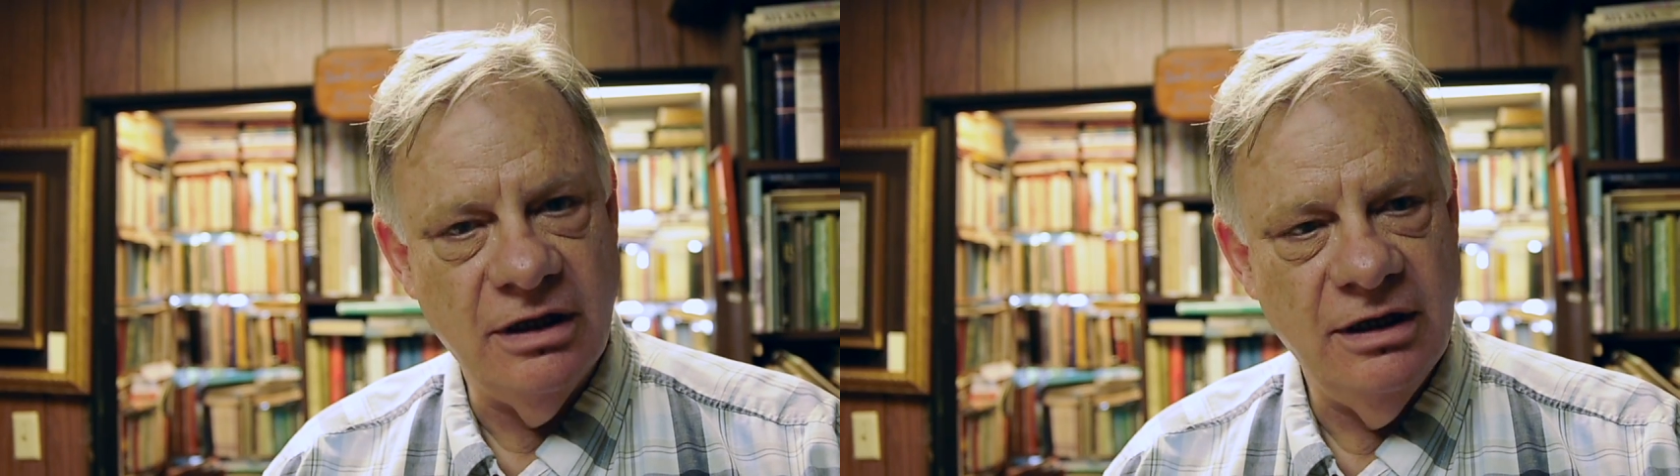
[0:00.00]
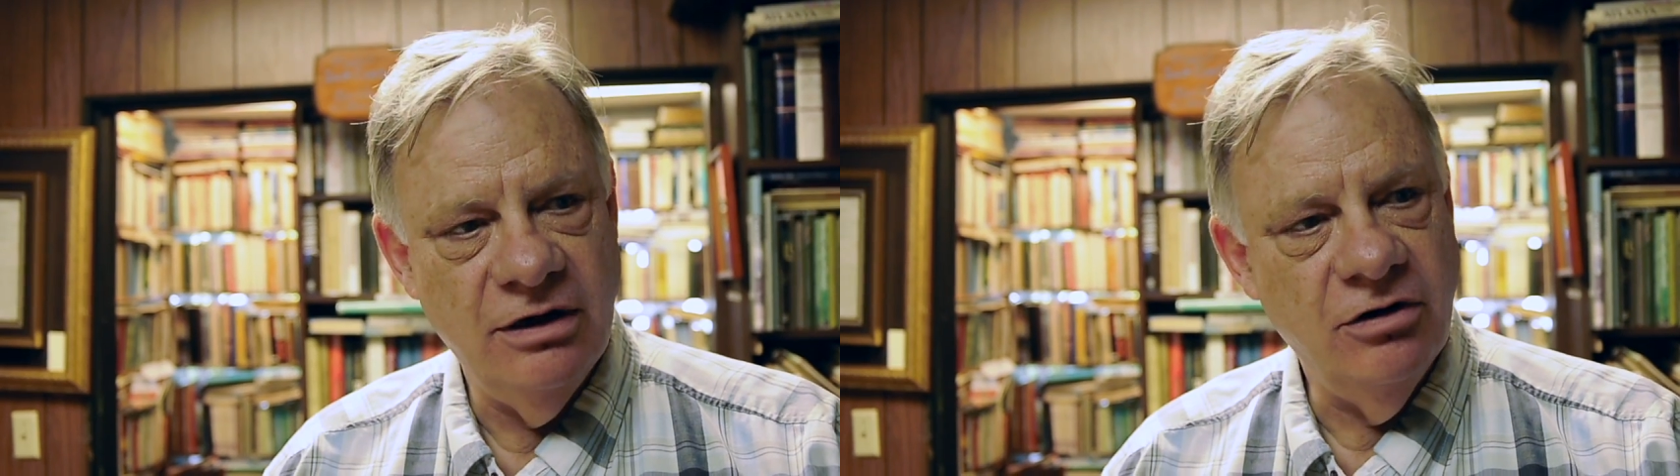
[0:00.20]

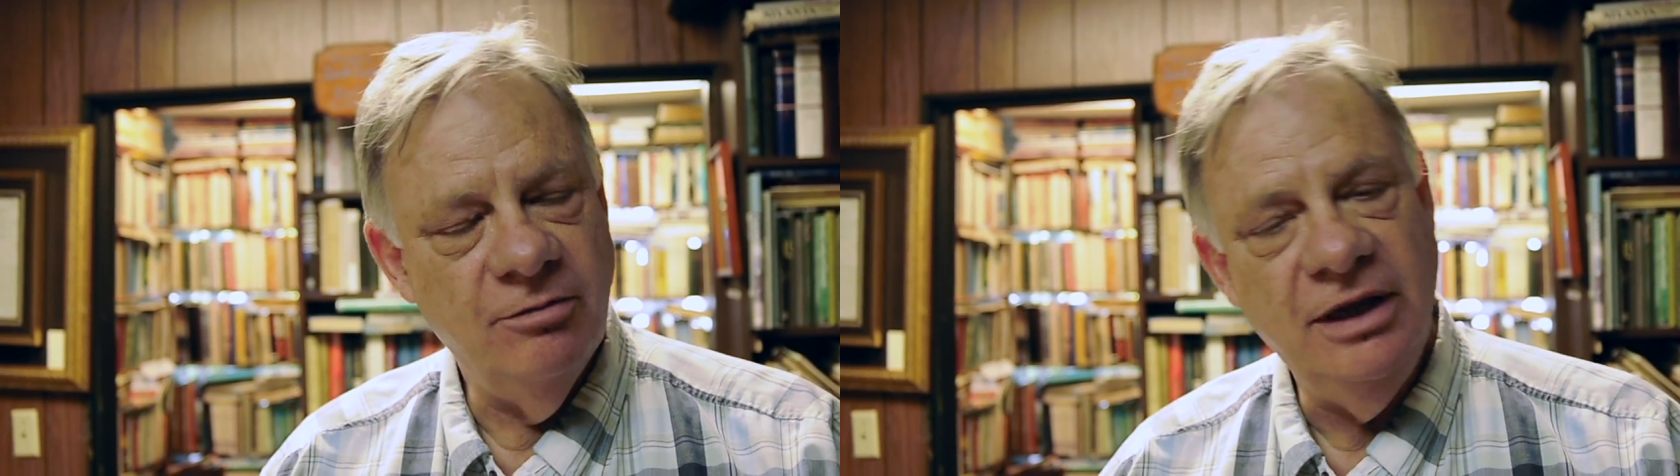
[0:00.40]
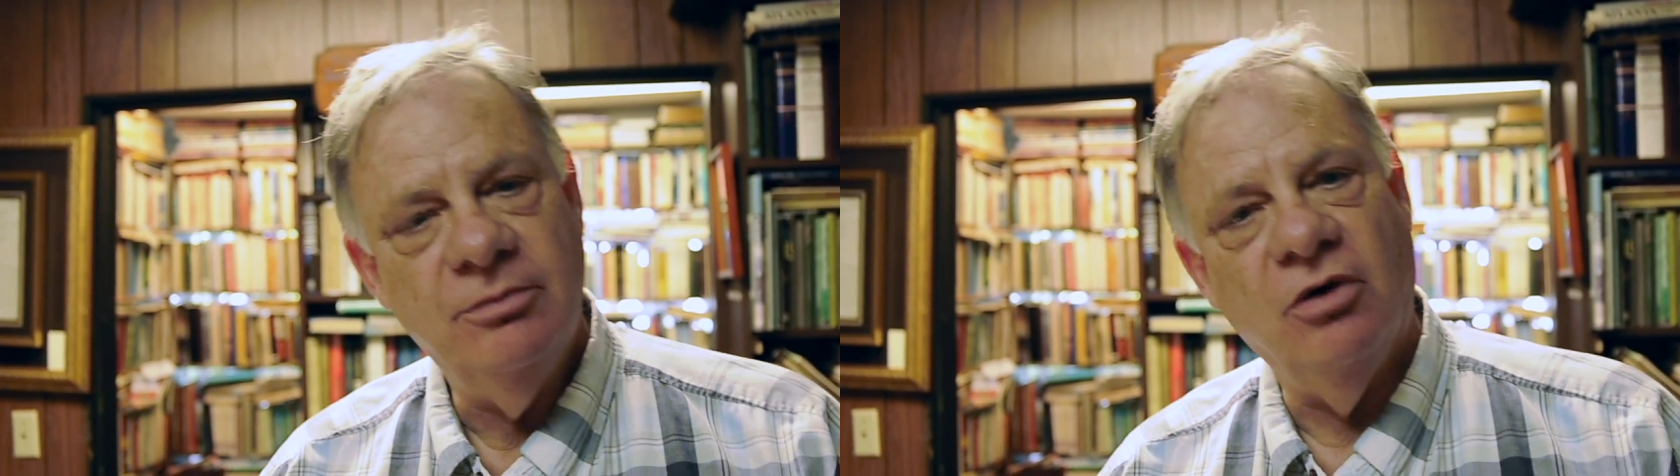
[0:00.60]
uh, or
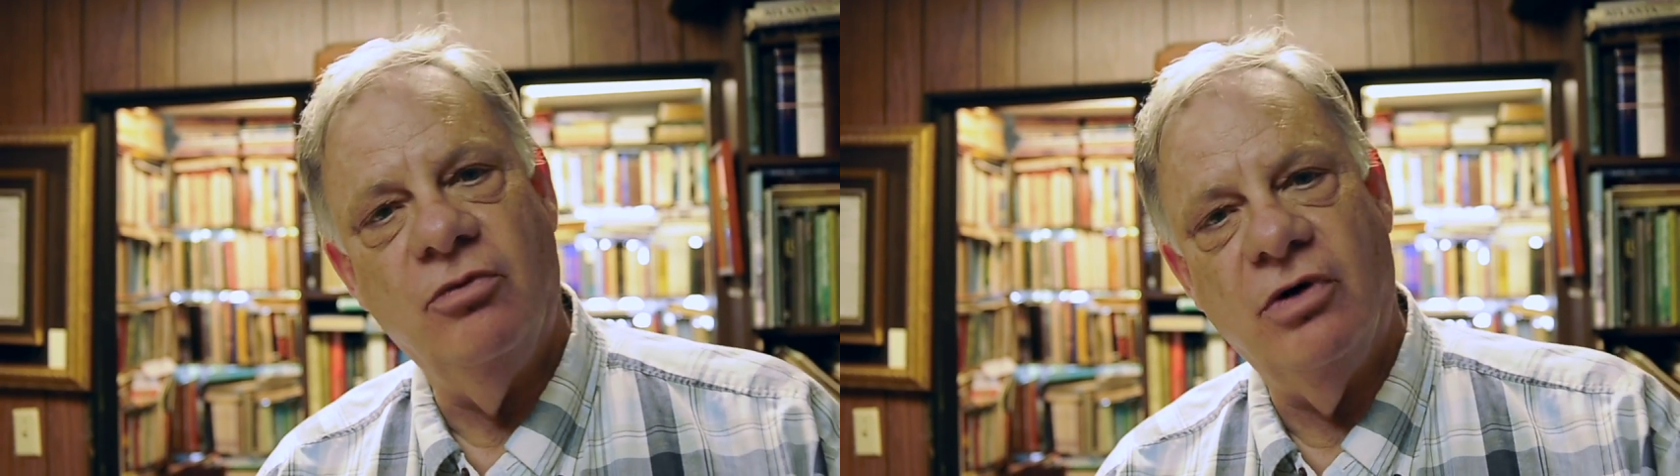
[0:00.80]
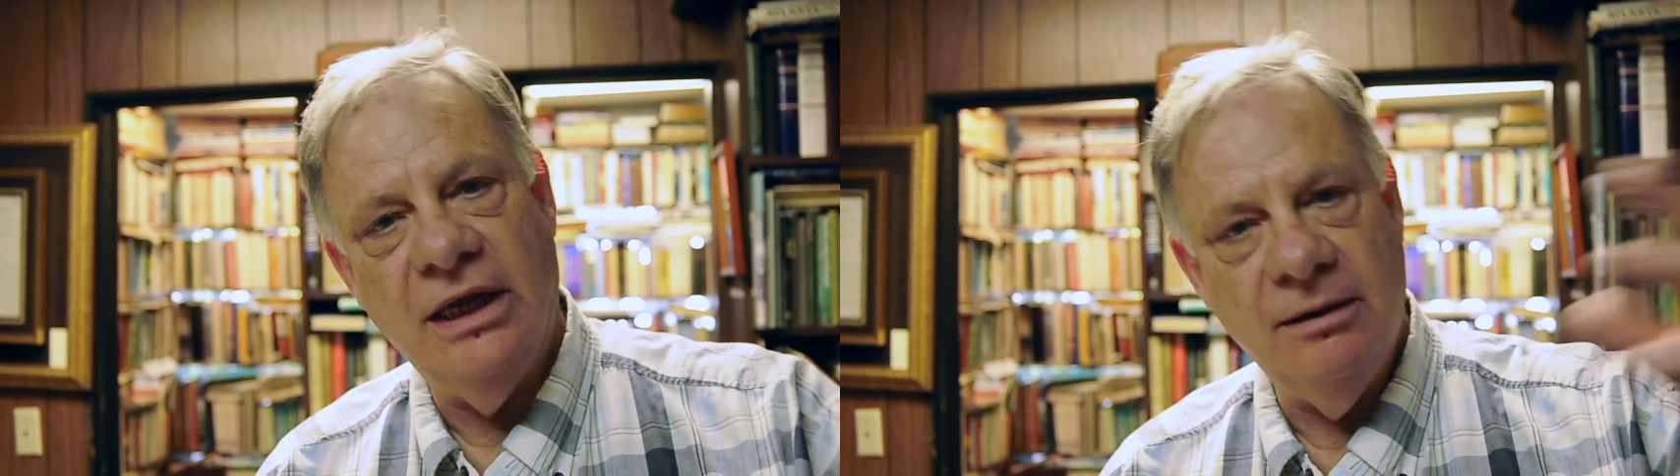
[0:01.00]
people
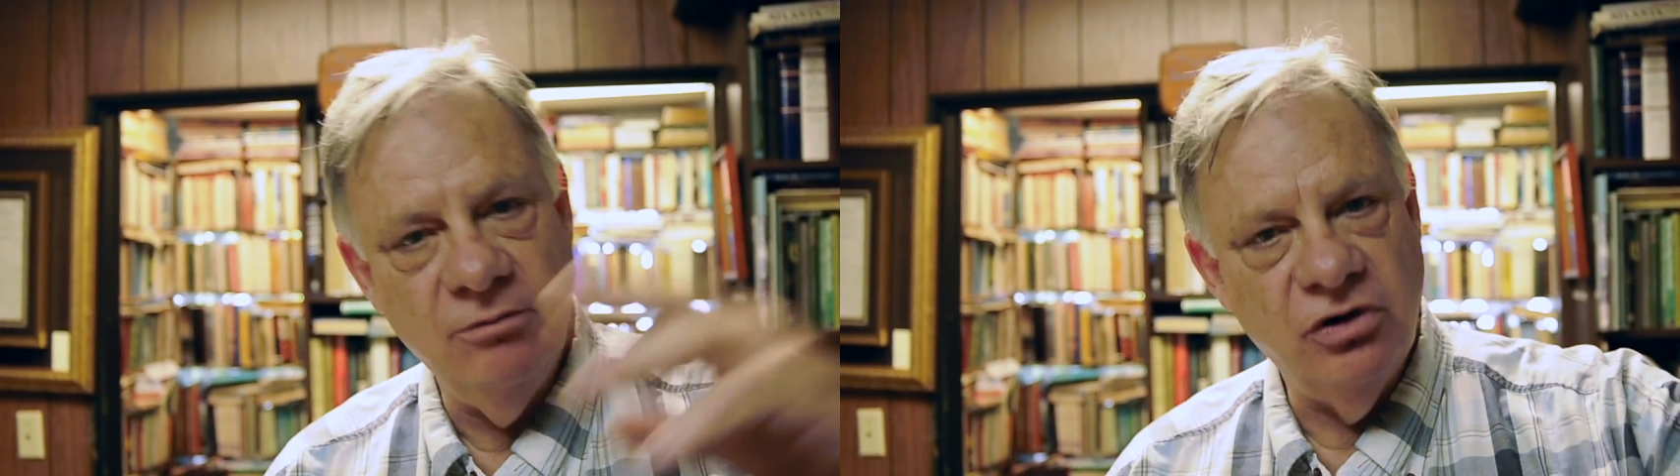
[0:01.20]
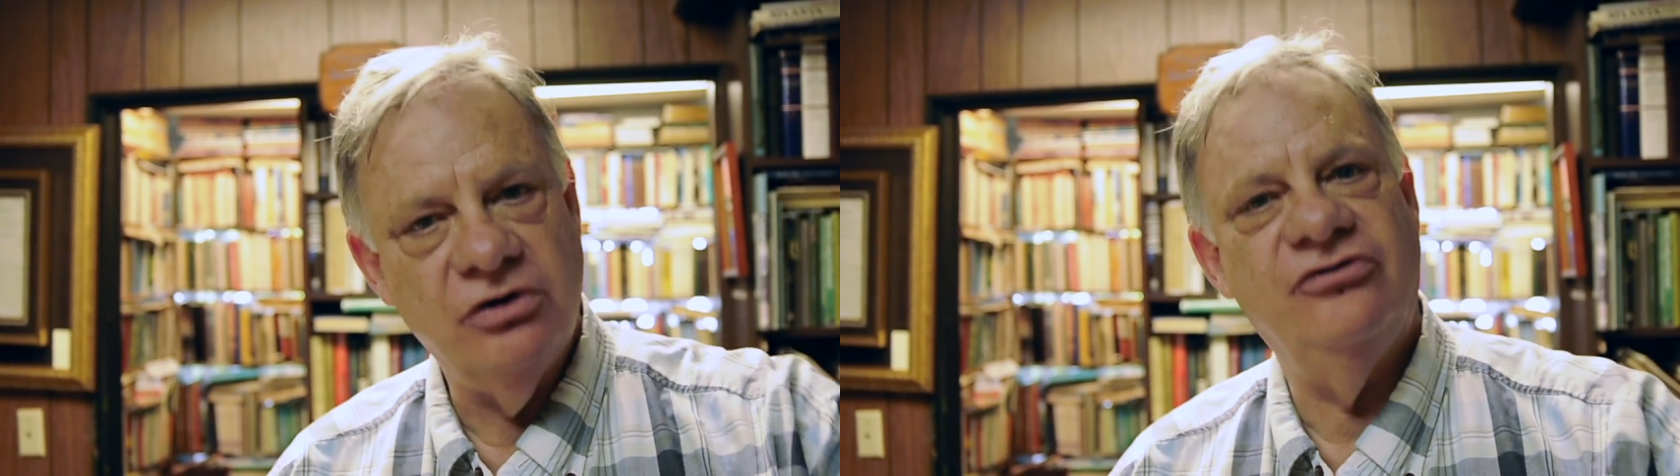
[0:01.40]
bring
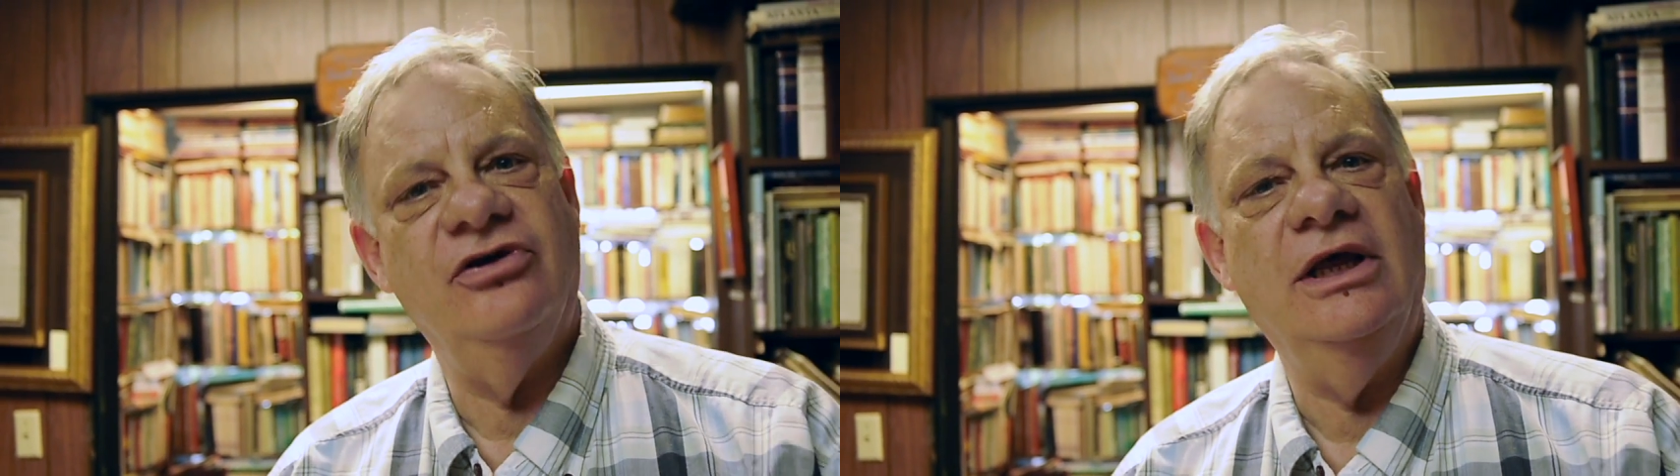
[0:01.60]
books